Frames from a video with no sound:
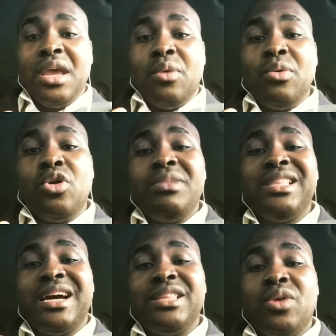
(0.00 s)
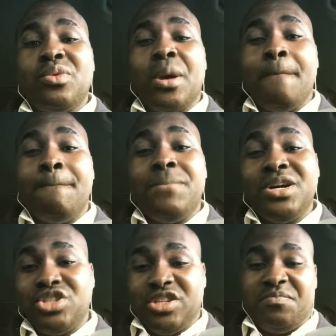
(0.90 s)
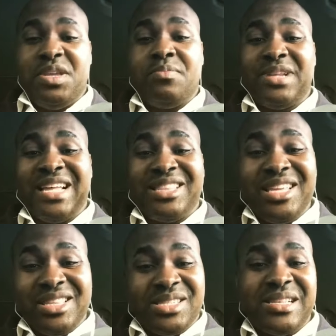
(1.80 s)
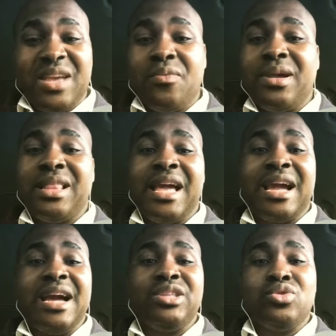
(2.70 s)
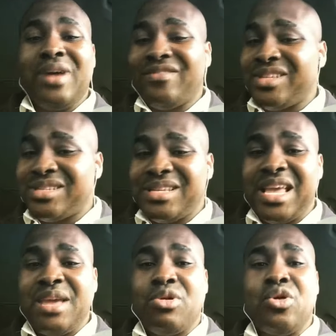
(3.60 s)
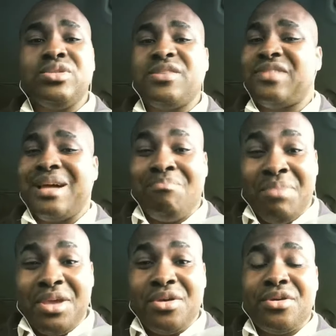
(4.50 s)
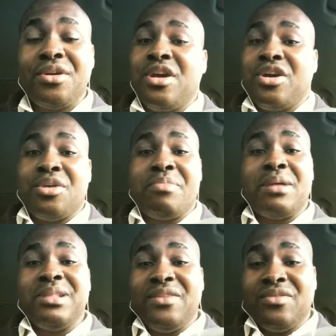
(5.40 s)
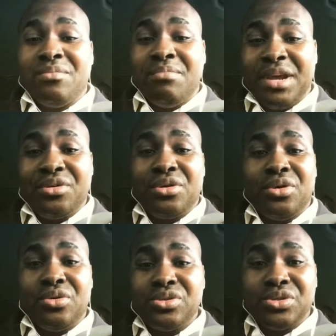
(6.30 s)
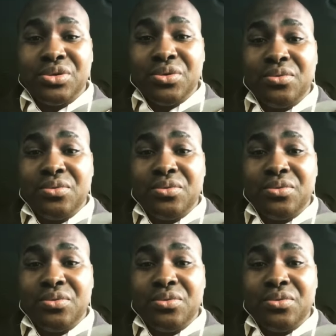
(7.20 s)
And we're gonna be down there with a bunch of people that think the same way like I do, have the same goals, if not bigger, or probably even better goals too.